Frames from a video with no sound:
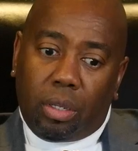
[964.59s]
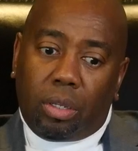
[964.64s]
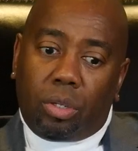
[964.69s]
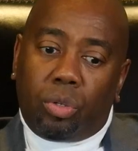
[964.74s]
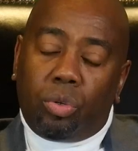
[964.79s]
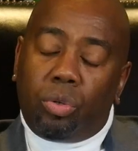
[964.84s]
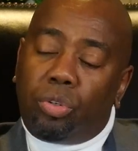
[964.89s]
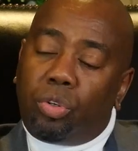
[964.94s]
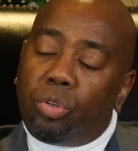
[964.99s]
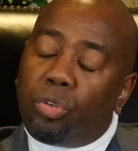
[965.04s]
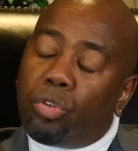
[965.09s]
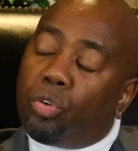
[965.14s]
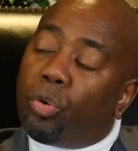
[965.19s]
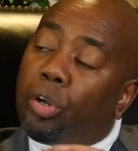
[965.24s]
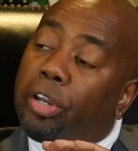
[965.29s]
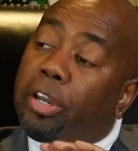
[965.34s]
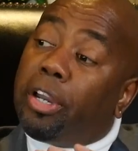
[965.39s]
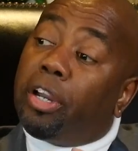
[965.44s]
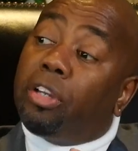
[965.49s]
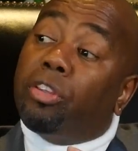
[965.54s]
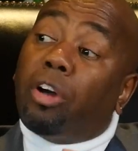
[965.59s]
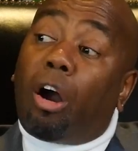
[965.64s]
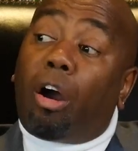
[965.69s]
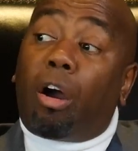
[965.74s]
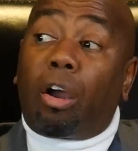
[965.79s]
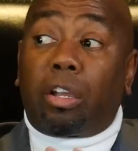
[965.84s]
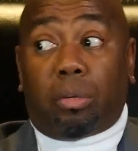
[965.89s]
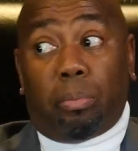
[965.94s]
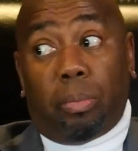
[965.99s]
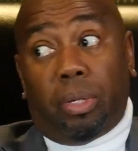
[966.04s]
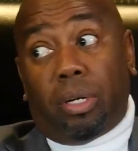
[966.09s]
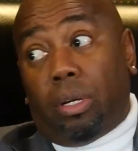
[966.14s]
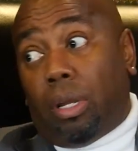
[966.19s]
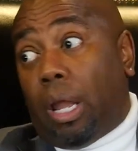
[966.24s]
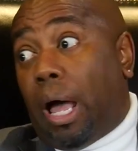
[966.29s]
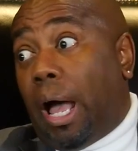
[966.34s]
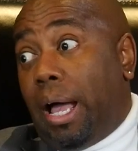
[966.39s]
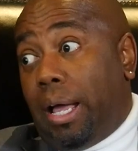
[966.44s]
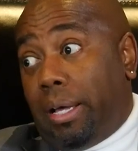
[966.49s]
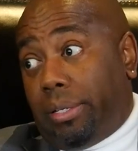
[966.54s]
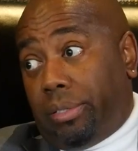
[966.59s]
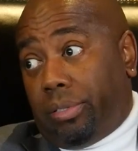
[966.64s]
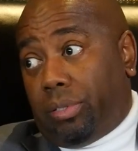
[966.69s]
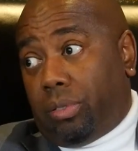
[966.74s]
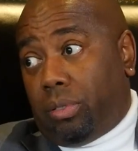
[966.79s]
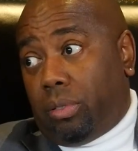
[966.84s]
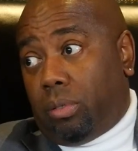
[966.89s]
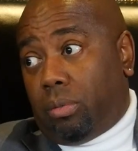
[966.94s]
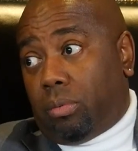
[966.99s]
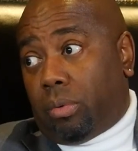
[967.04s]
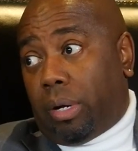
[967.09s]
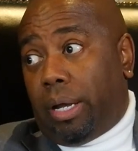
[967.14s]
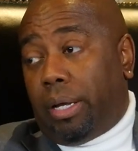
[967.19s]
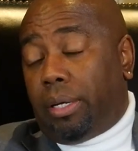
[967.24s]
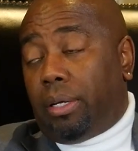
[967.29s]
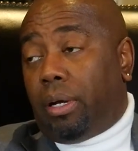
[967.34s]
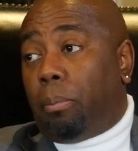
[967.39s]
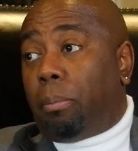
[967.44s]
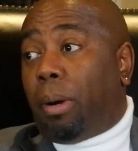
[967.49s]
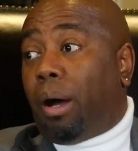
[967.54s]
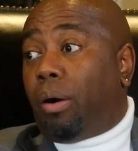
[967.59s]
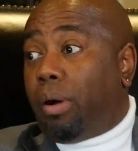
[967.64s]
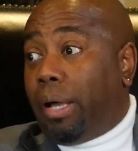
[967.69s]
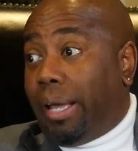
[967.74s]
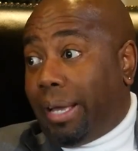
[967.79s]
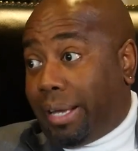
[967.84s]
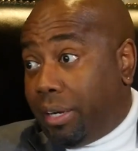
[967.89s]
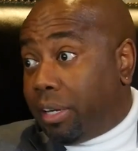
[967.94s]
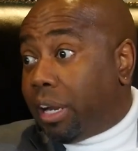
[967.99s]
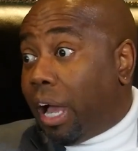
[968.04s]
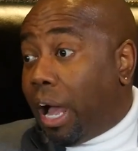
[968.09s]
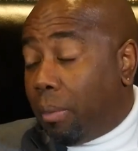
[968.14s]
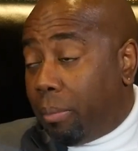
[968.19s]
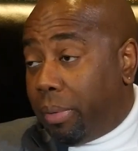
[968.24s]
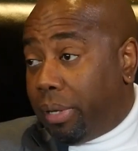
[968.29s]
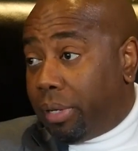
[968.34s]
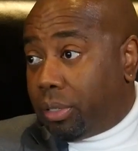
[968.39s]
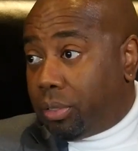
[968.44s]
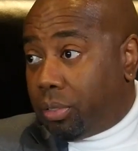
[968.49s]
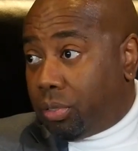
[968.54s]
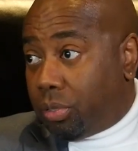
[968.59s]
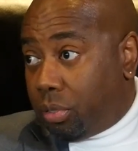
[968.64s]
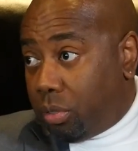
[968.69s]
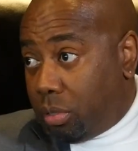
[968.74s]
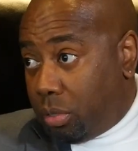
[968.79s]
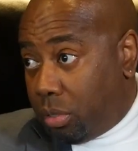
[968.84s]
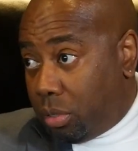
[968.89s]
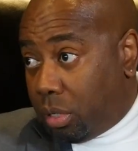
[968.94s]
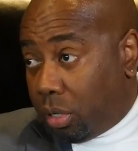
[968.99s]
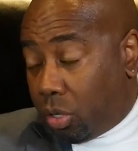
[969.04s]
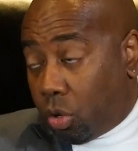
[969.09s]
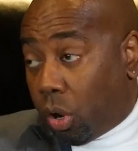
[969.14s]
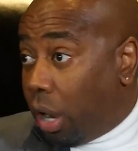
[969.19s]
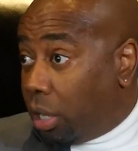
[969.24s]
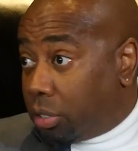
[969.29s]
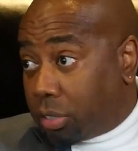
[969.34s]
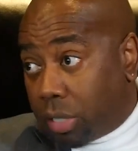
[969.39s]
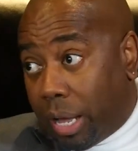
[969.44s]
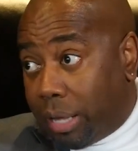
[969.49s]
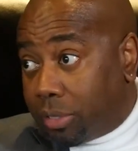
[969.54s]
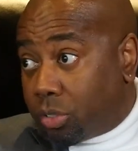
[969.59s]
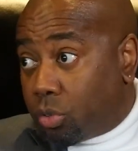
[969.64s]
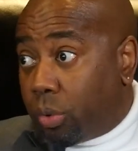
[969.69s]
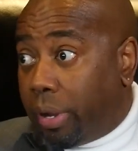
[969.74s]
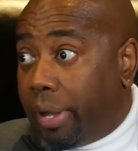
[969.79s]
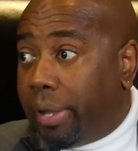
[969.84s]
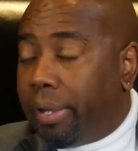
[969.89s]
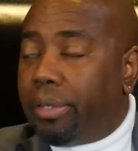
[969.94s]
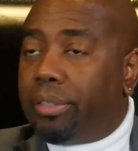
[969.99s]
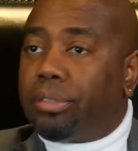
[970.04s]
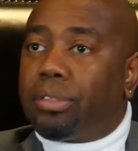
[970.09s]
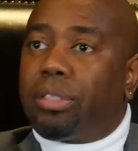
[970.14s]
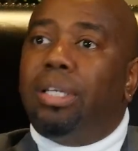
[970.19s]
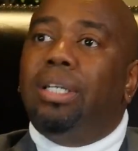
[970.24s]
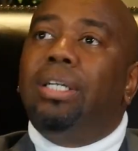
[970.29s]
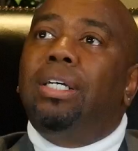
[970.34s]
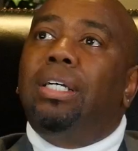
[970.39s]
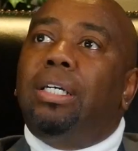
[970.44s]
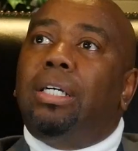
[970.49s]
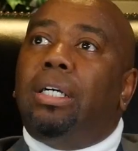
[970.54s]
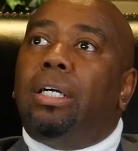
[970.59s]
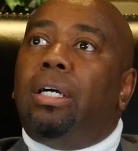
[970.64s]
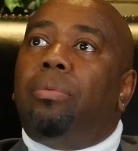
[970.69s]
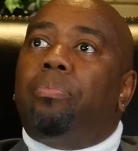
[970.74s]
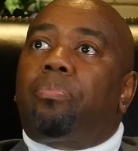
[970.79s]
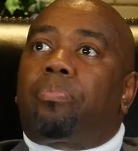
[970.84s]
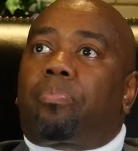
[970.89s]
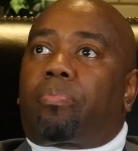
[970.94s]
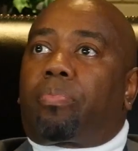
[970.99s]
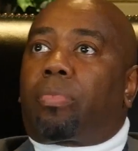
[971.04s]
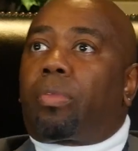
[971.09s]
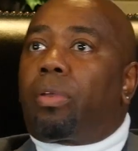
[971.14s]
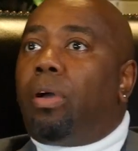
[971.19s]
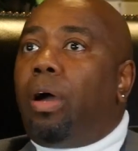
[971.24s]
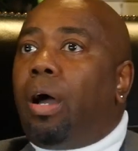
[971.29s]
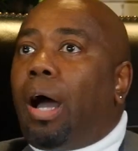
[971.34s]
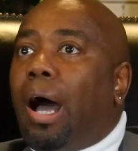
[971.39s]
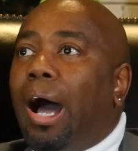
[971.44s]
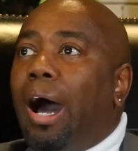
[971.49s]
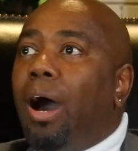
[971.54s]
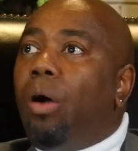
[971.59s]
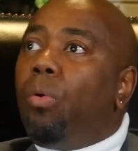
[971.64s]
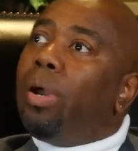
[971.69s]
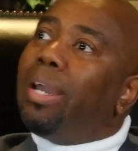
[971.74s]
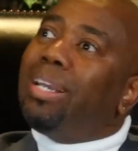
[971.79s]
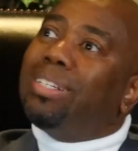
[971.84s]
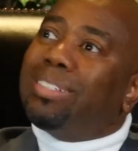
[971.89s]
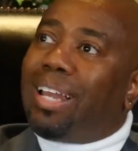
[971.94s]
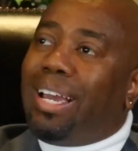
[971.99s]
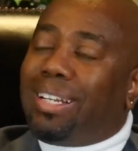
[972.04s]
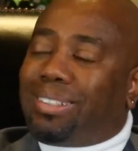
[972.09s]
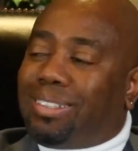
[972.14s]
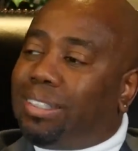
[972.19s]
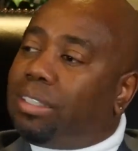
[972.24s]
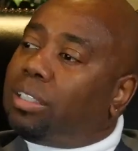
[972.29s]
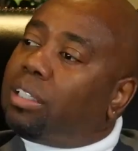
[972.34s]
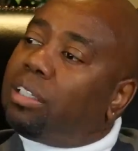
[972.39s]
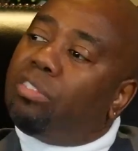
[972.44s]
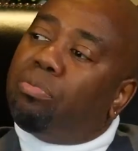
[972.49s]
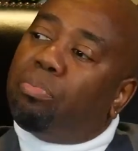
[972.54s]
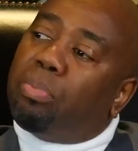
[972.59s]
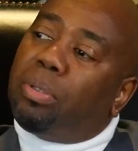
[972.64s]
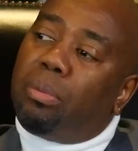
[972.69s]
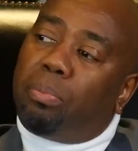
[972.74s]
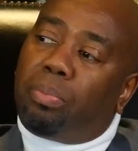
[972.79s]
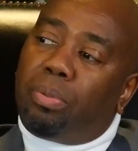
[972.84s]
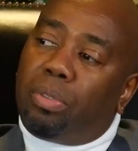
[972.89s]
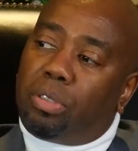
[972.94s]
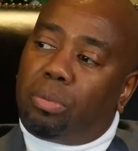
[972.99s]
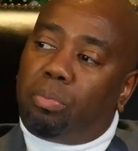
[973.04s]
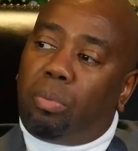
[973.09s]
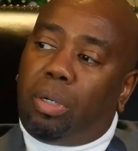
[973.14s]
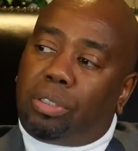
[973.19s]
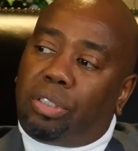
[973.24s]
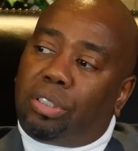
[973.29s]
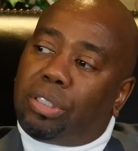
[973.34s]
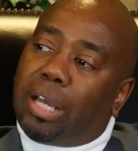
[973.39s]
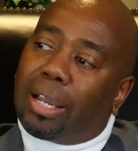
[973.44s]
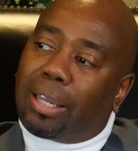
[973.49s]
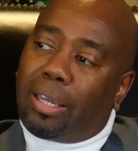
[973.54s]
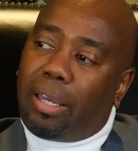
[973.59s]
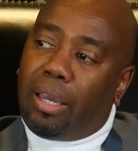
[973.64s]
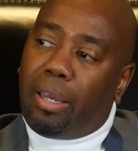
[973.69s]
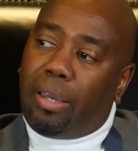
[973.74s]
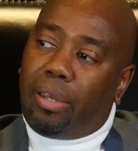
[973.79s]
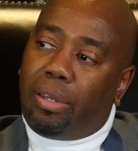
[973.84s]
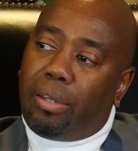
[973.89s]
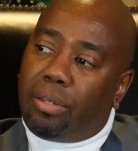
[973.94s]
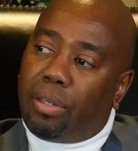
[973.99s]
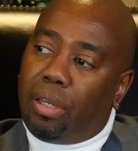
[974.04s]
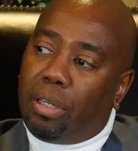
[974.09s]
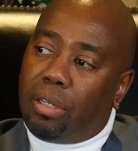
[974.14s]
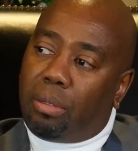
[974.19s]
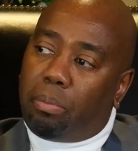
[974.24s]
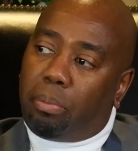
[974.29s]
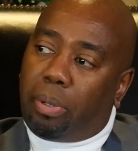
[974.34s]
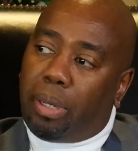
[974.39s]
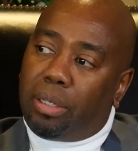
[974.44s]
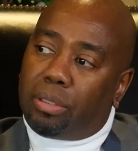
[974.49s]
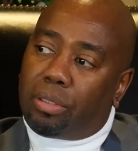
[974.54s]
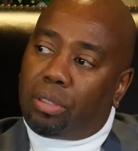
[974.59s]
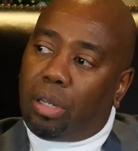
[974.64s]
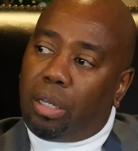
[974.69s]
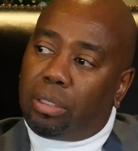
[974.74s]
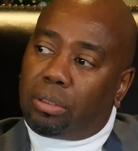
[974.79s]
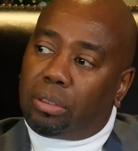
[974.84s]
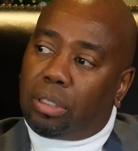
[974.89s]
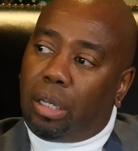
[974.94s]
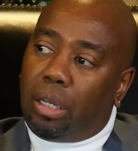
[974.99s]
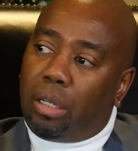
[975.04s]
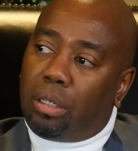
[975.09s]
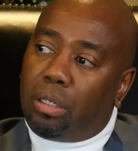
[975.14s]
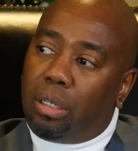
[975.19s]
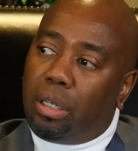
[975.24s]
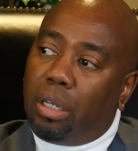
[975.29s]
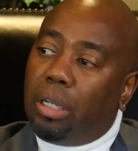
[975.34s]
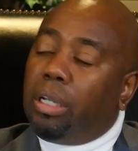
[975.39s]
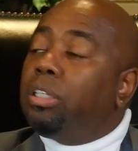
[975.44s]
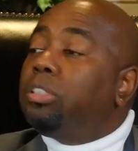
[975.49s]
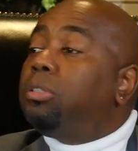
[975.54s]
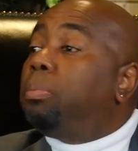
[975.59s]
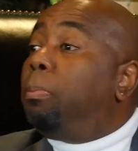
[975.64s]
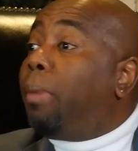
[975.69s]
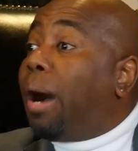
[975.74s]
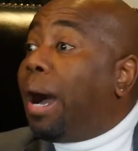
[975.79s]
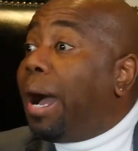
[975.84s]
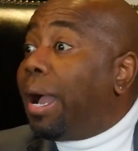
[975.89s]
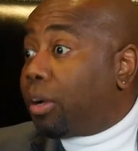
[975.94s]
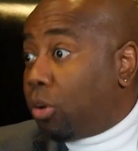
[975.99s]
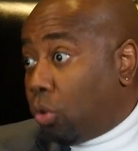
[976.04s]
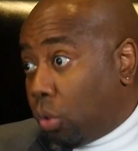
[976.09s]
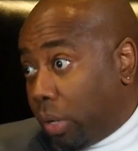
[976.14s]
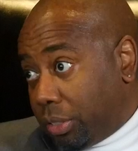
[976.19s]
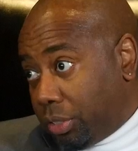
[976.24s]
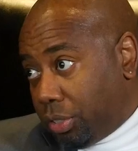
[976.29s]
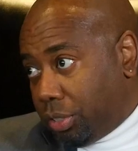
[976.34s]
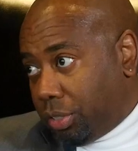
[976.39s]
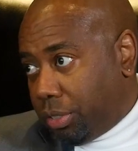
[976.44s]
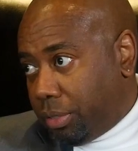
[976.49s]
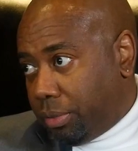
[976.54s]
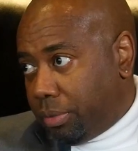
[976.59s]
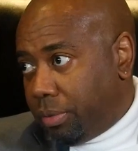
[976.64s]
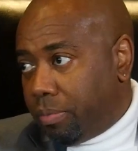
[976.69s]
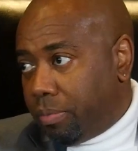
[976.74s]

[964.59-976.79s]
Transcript: You hear the argument a lot, right, about economics across lines of race. I always like to give people as much as I can in debates like that. Here's my question.